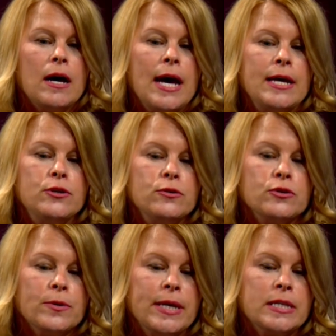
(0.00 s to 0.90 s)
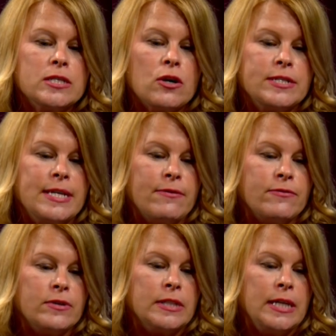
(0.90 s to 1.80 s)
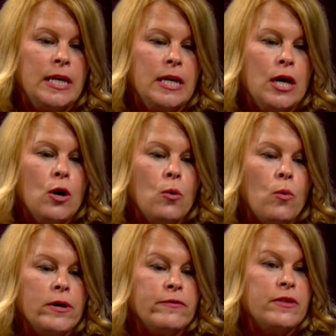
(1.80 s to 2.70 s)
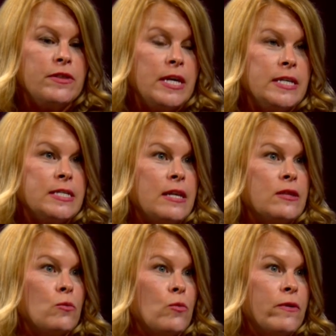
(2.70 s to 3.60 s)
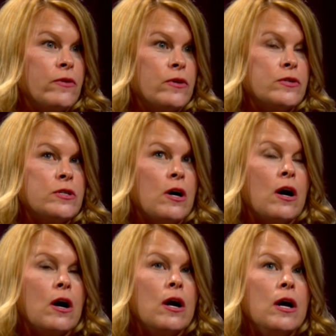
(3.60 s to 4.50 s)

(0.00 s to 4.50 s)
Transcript: And nutrients are definitely one of the things that the rivers are